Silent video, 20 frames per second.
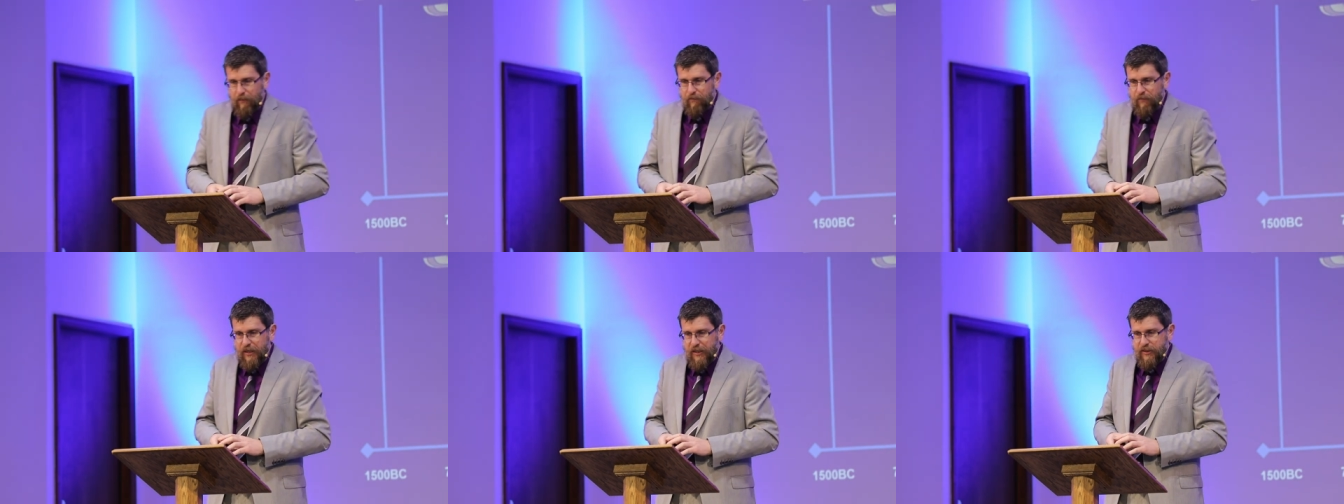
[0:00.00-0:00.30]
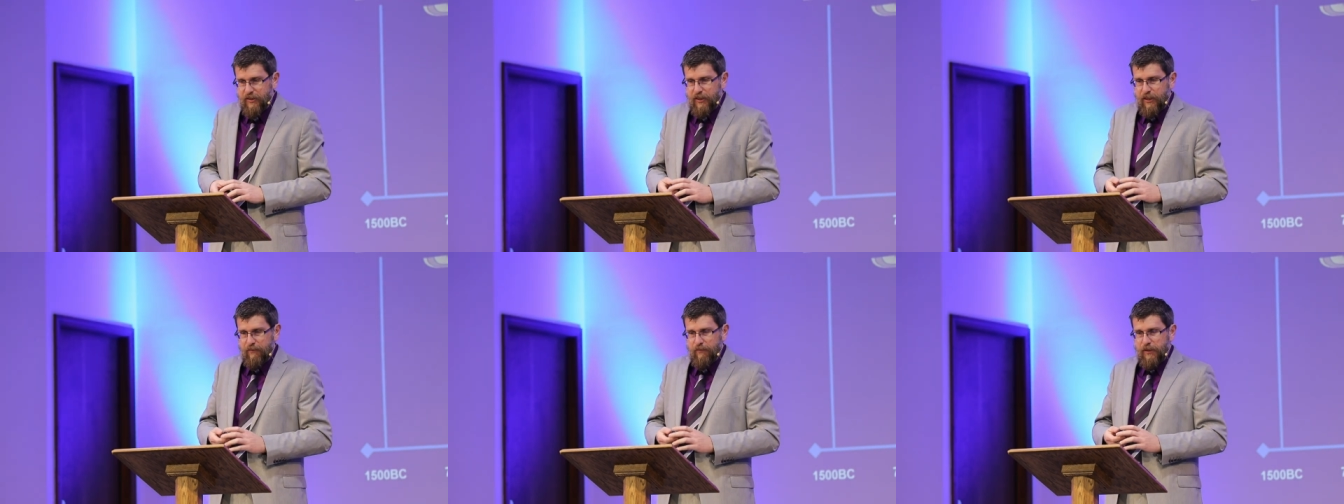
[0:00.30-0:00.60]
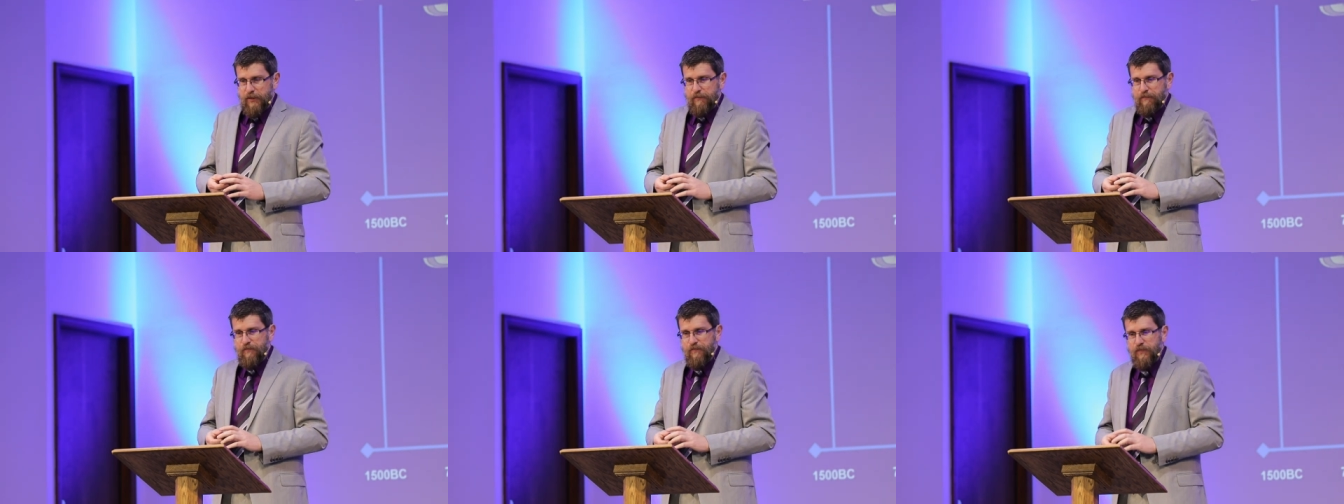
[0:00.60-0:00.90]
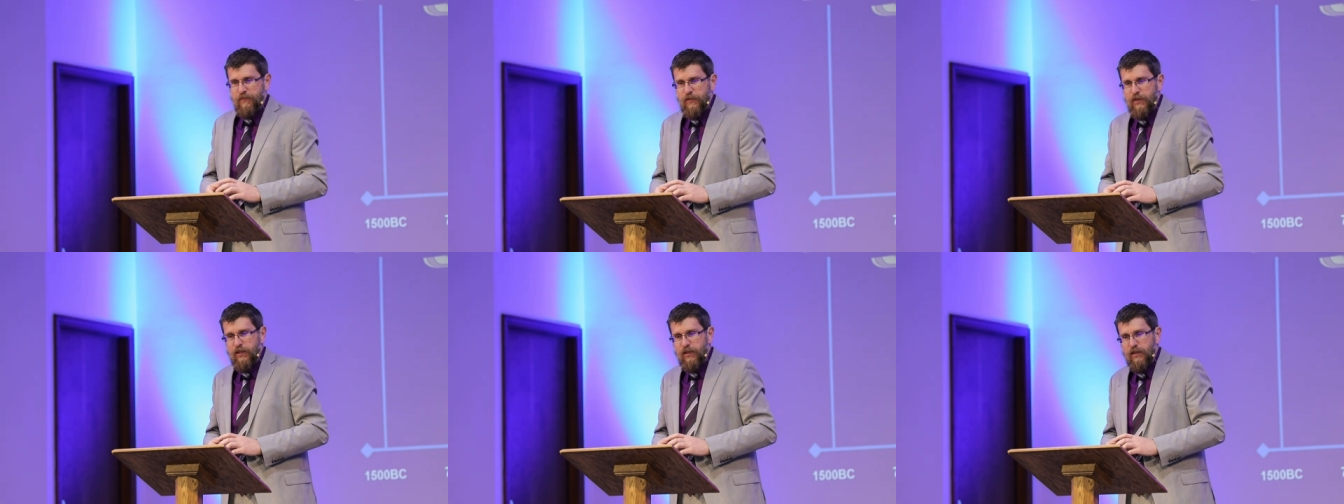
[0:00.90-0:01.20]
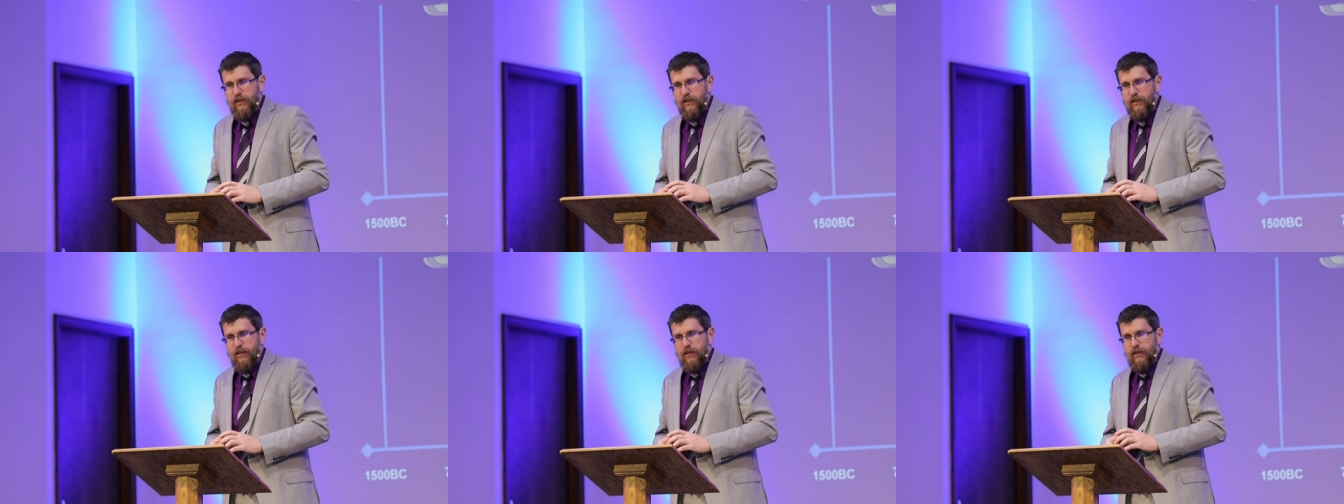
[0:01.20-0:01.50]
meet them, and
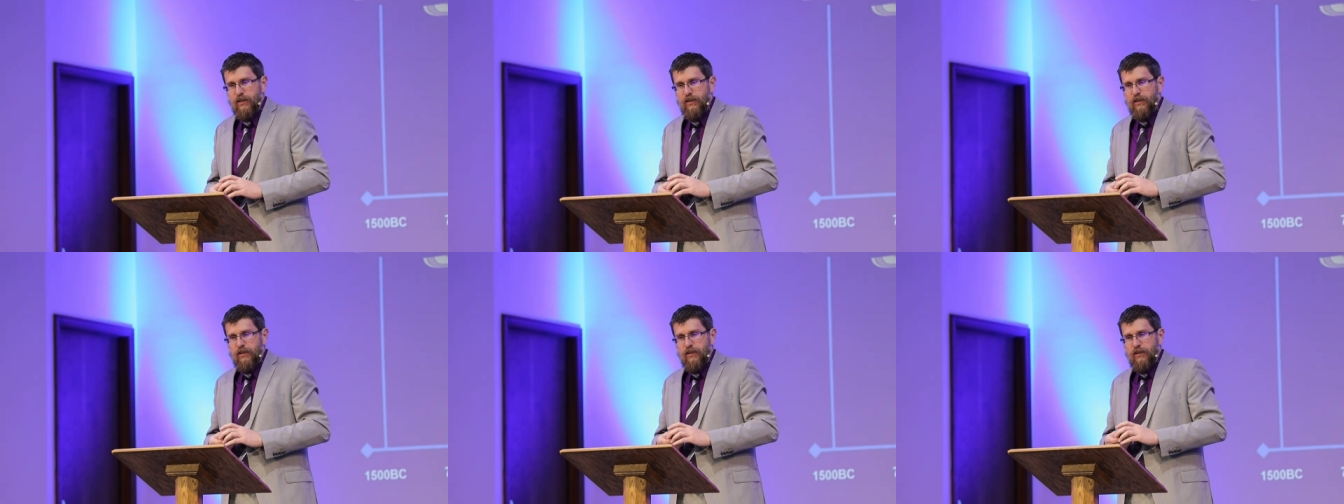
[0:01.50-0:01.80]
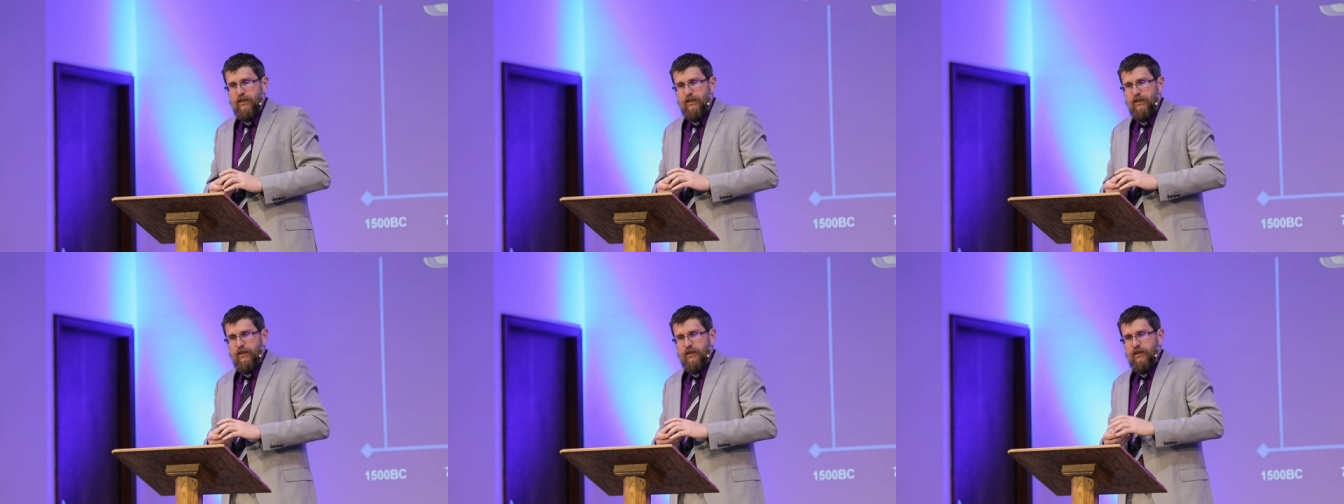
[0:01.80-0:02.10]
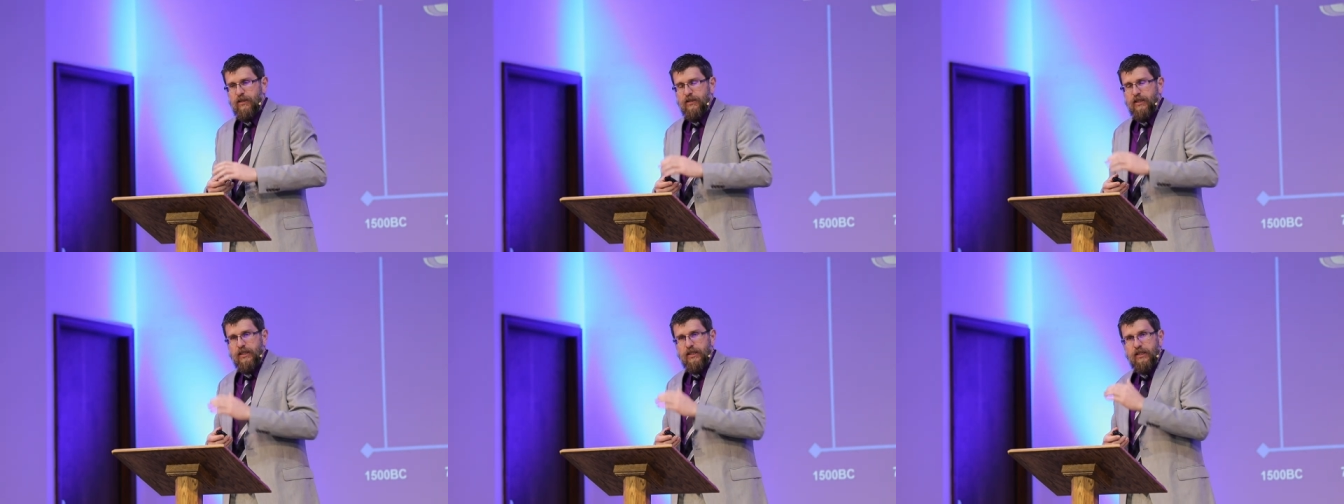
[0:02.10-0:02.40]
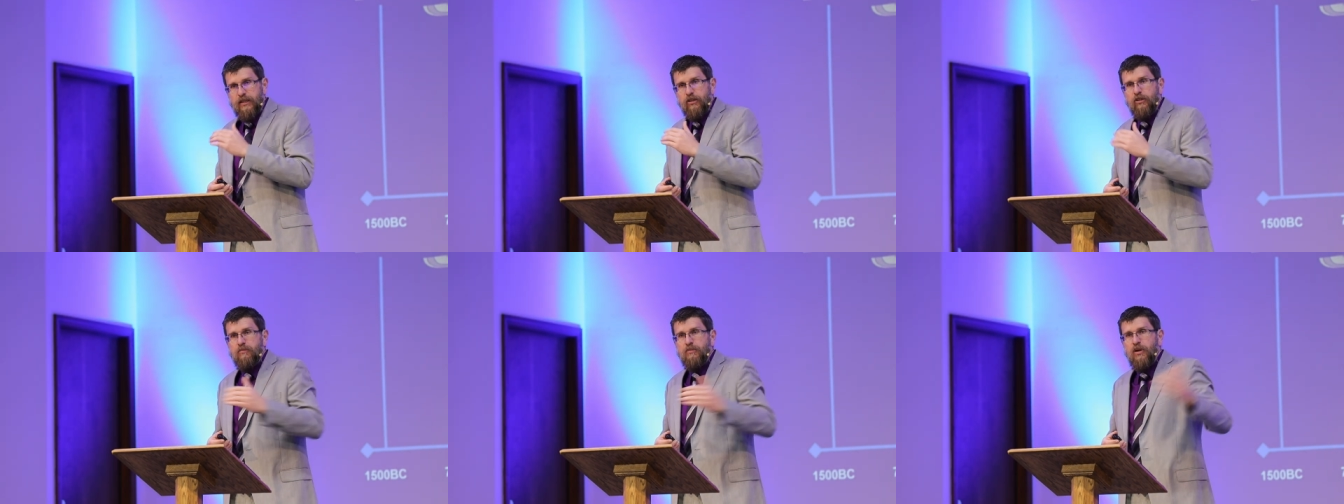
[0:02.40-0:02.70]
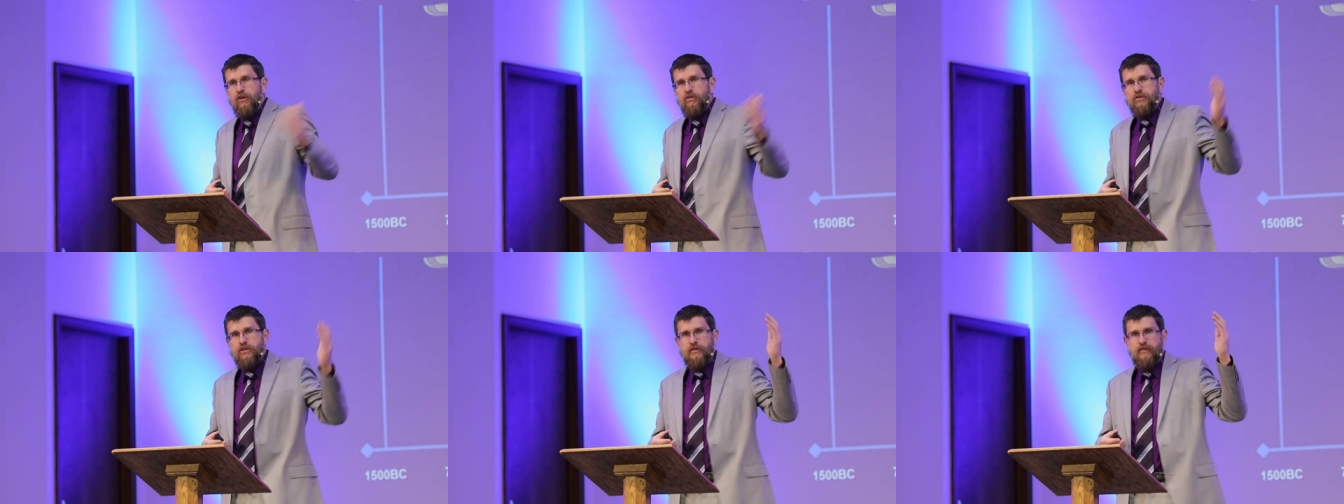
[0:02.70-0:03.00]
they kill
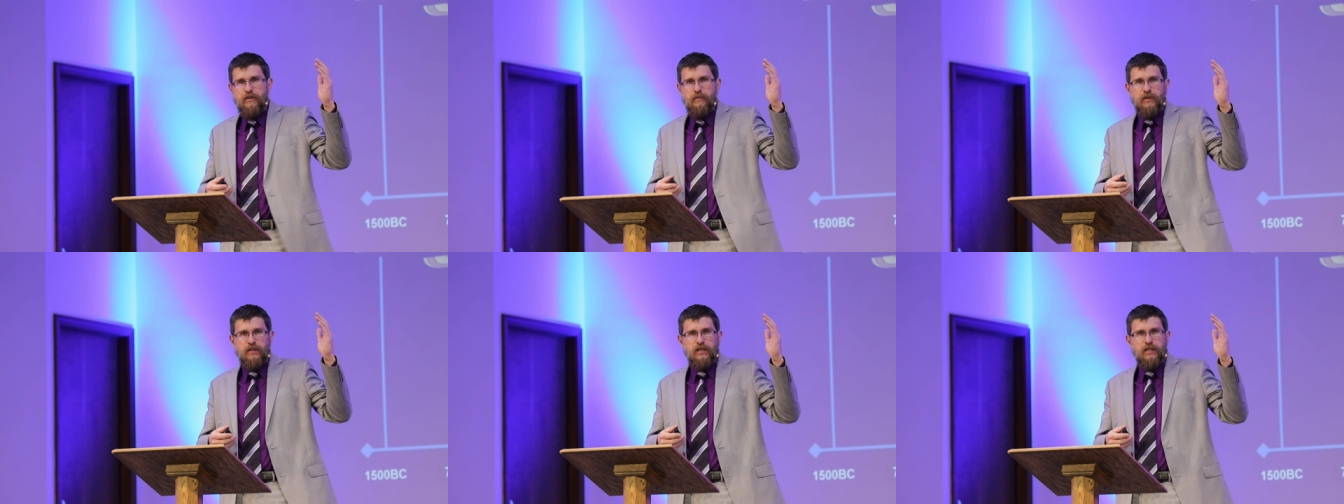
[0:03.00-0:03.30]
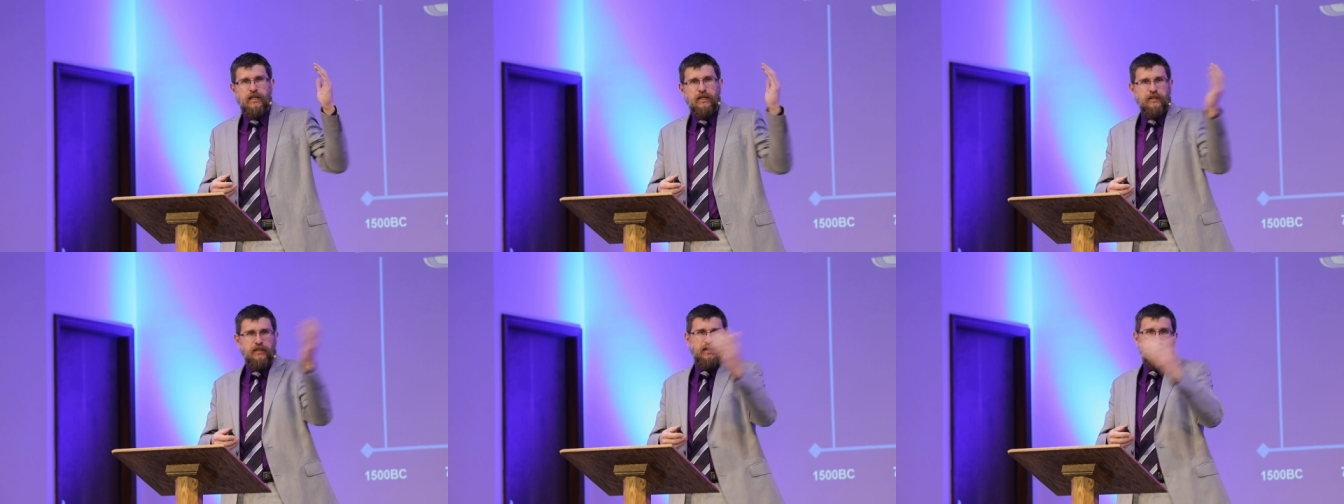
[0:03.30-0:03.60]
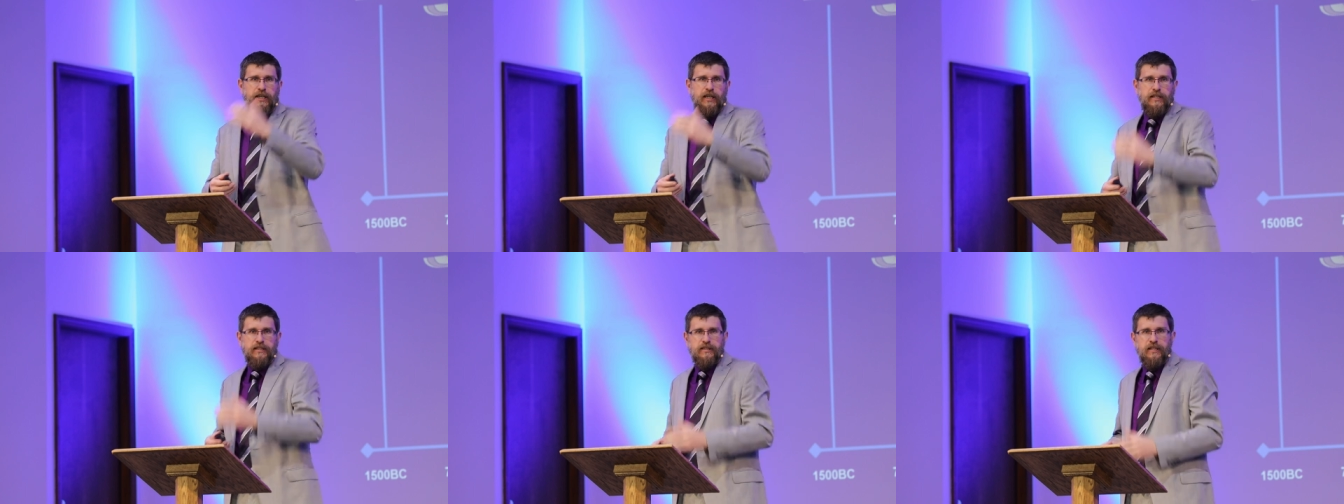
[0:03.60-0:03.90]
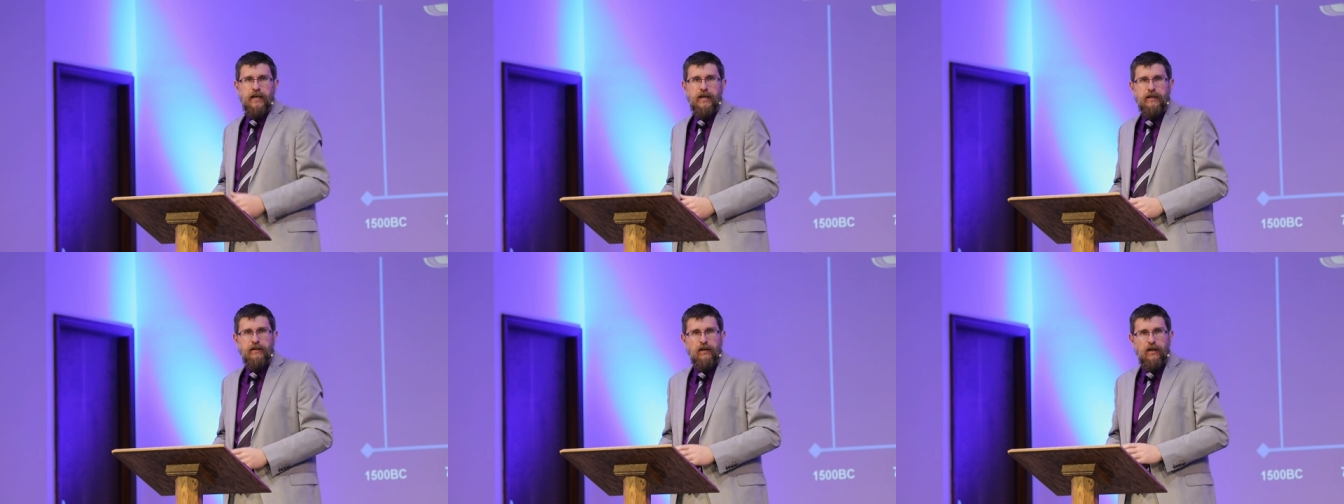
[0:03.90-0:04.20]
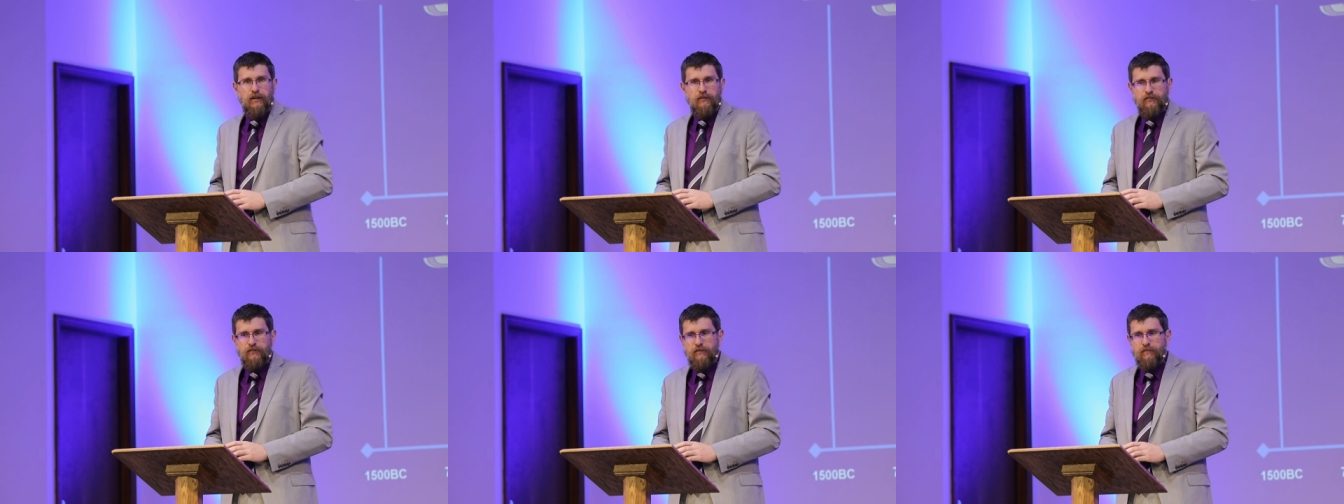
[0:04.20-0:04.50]
most of them and cut the guy's head
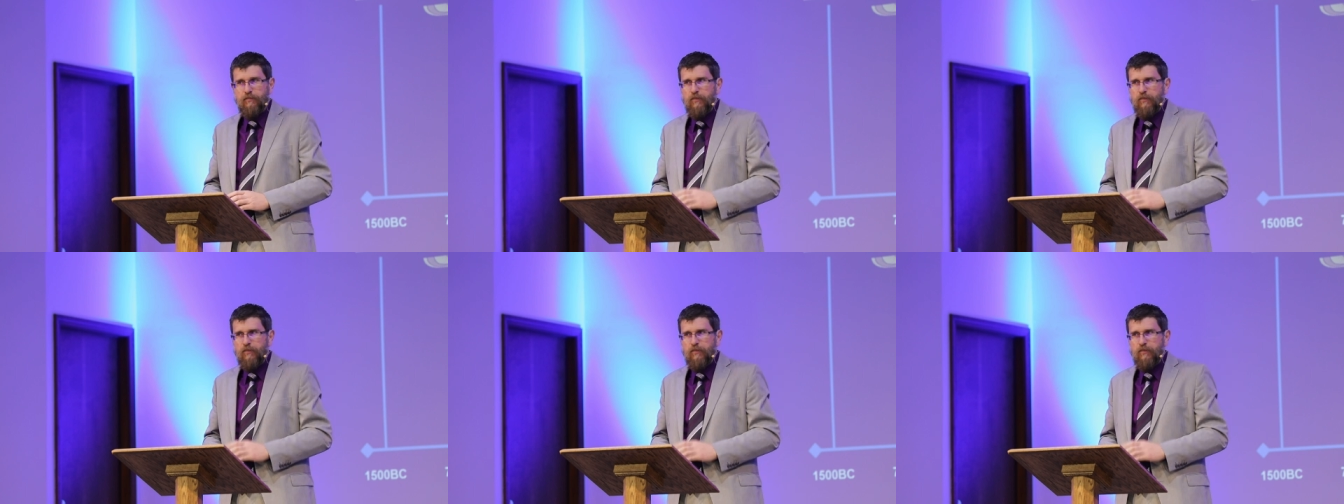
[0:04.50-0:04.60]
off,